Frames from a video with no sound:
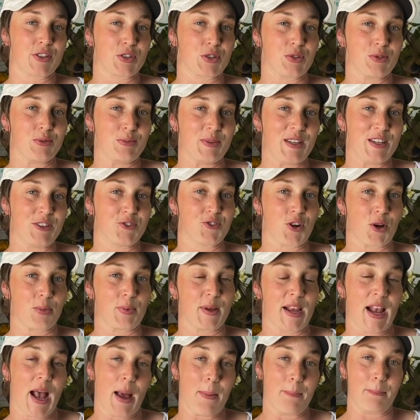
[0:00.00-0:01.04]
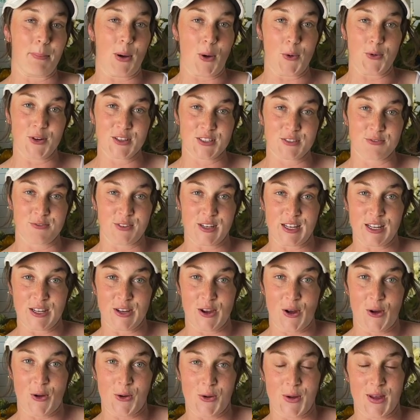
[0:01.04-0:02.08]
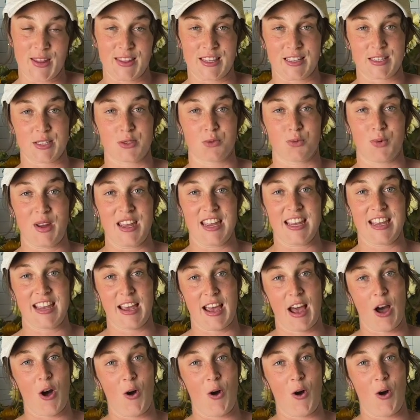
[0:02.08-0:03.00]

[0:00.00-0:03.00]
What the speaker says: to be dropping a bonus video this week